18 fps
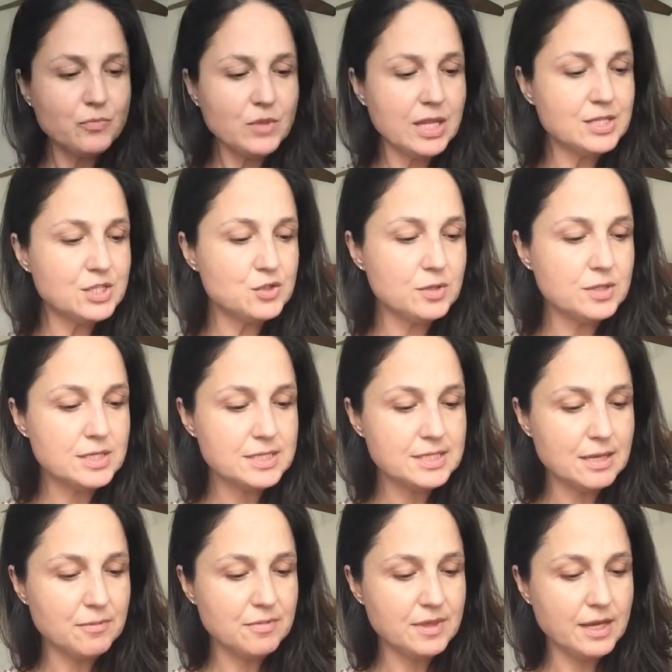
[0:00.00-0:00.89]
it's doing the
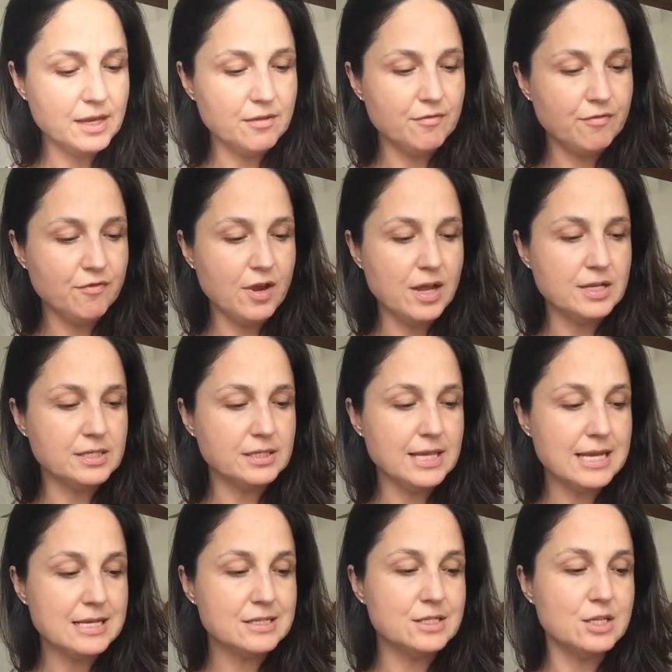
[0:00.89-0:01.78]
same thing in front,
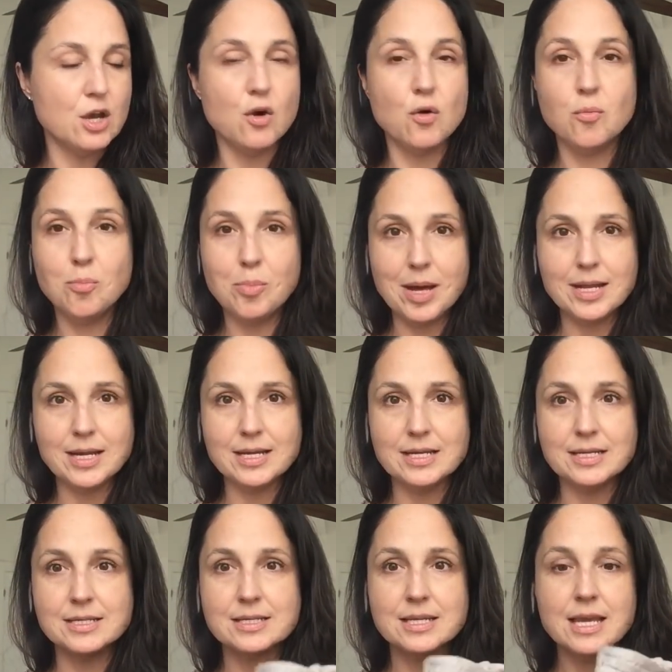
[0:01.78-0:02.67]
less so, but it
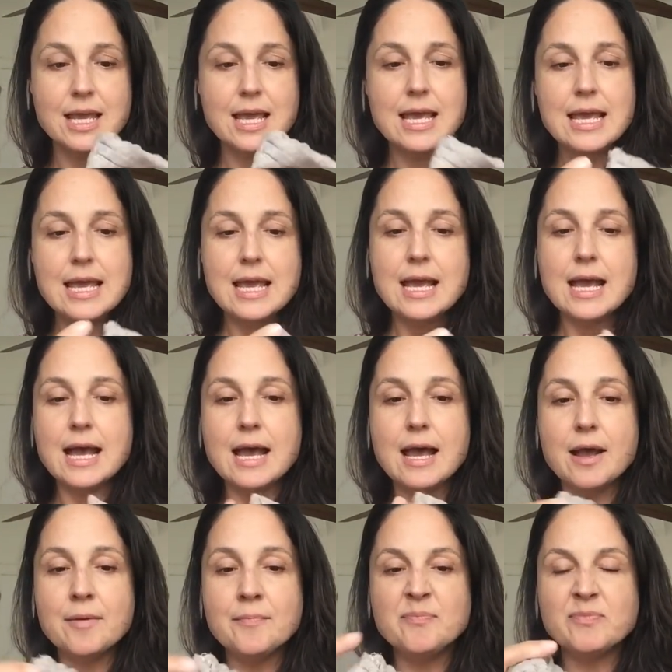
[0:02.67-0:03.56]
is.
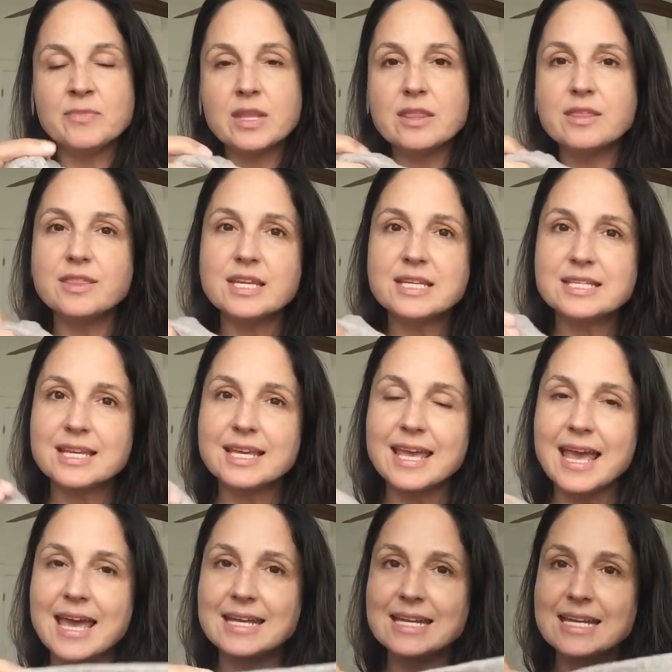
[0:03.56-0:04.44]
This
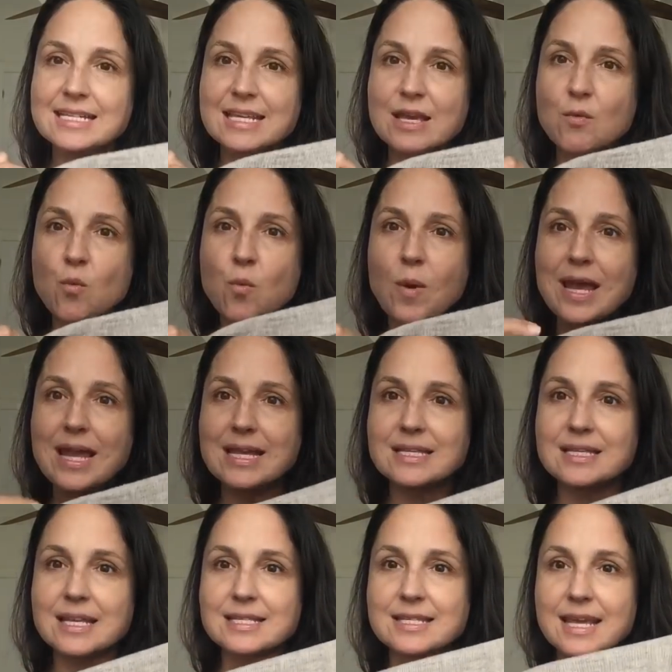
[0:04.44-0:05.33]
again is a
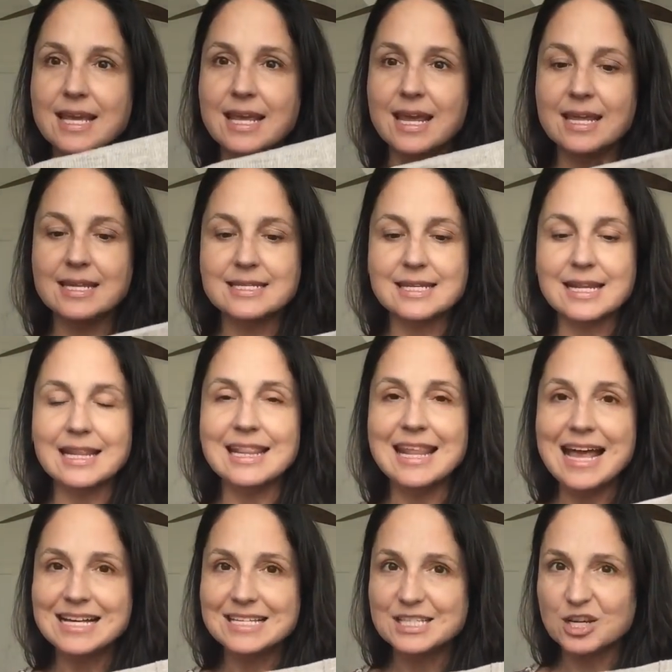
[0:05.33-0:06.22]
waist, is an
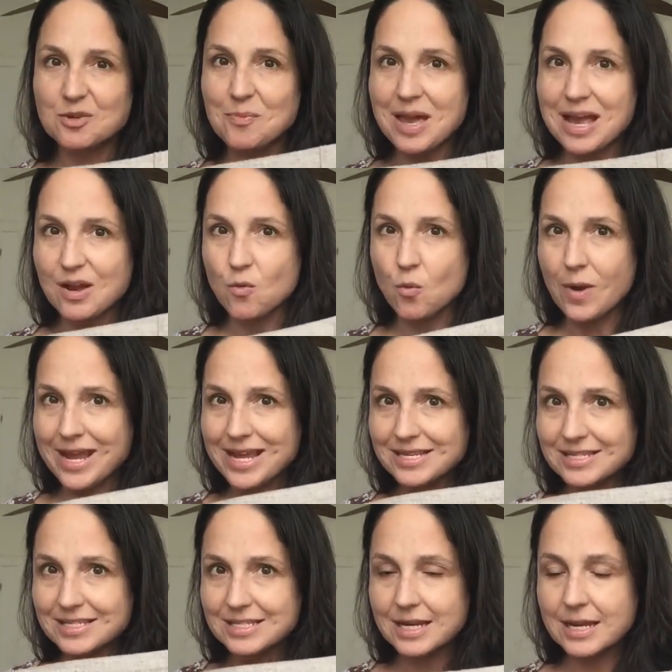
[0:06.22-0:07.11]
elastic back
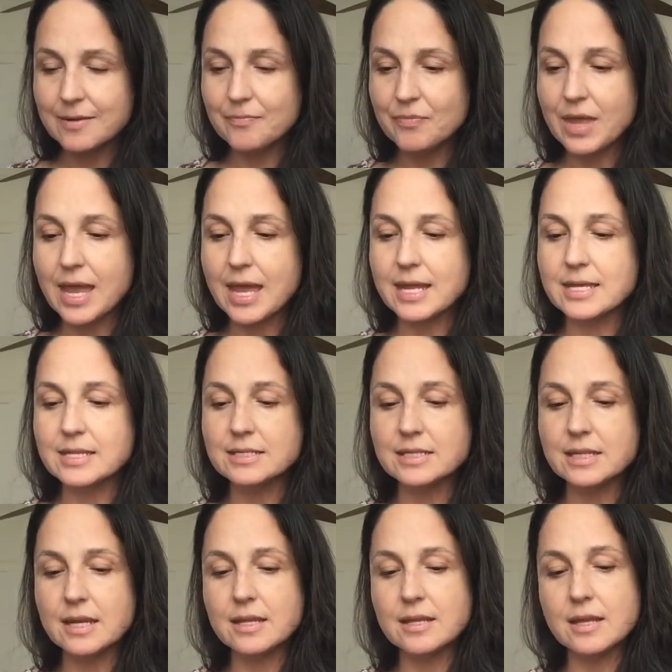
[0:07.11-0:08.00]
waist, and
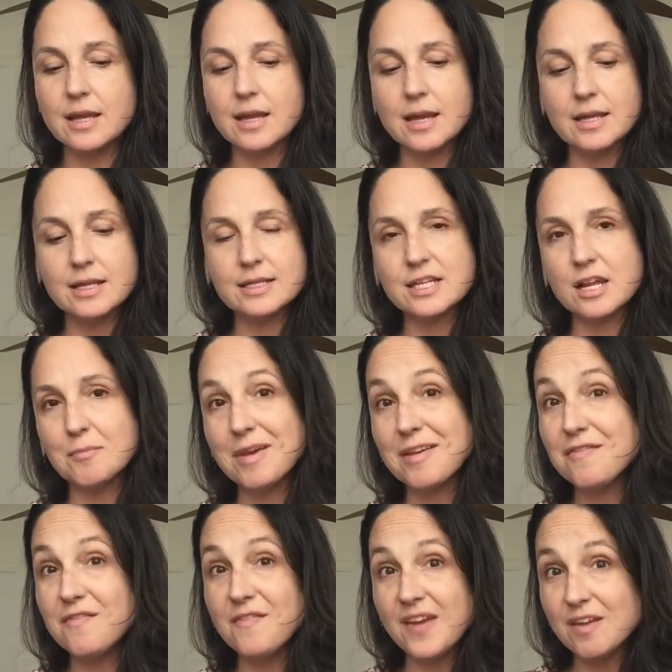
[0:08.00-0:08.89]
it's not my
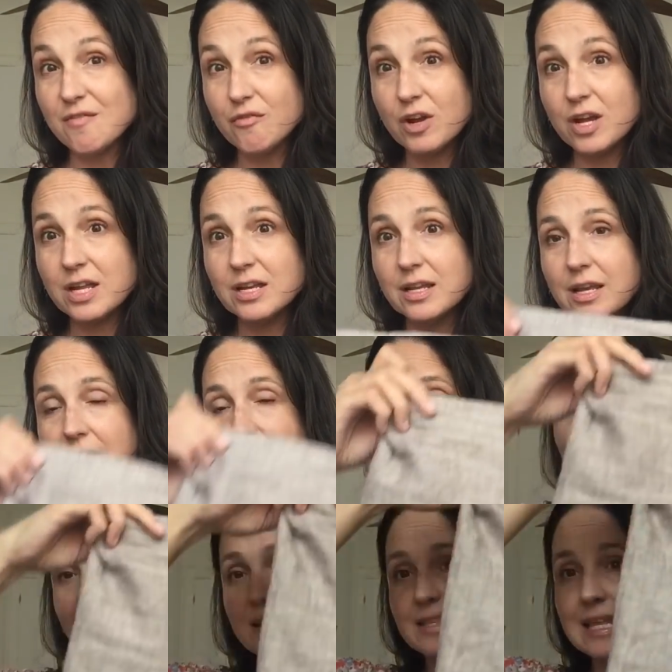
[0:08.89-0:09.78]
favorite.
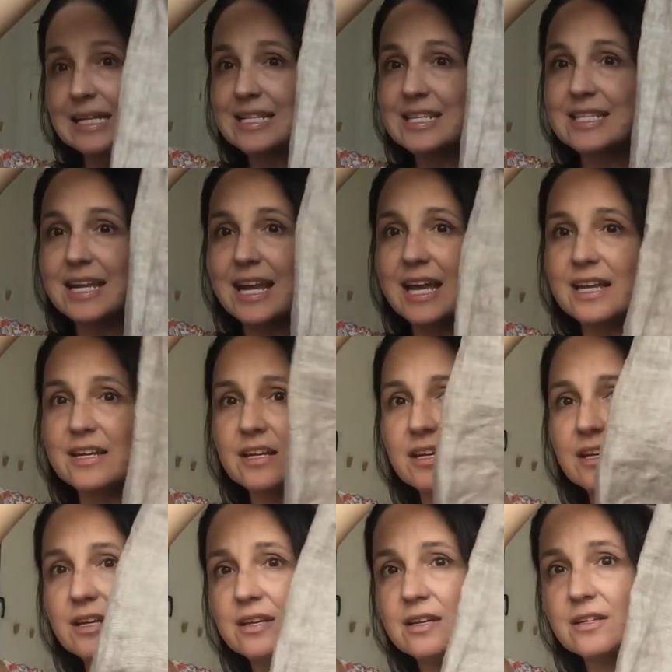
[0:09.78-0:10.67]
That said,
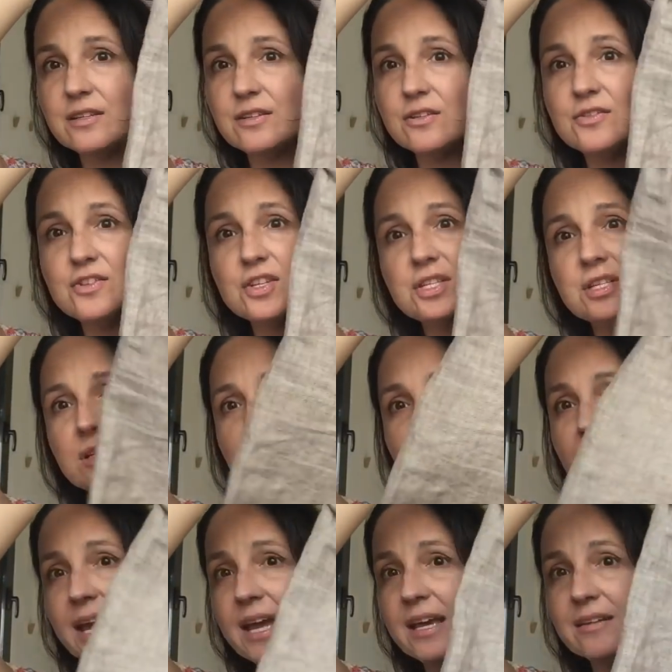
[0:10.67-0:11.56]
they're just a
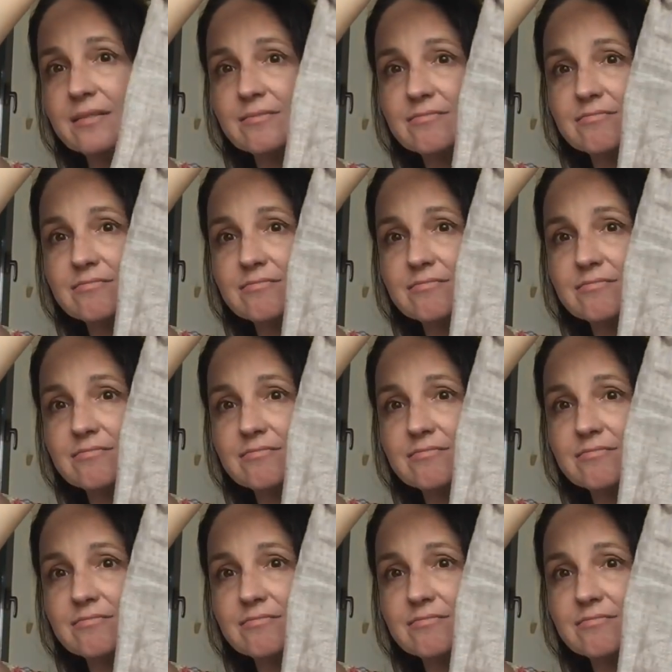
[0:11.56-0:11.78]
light,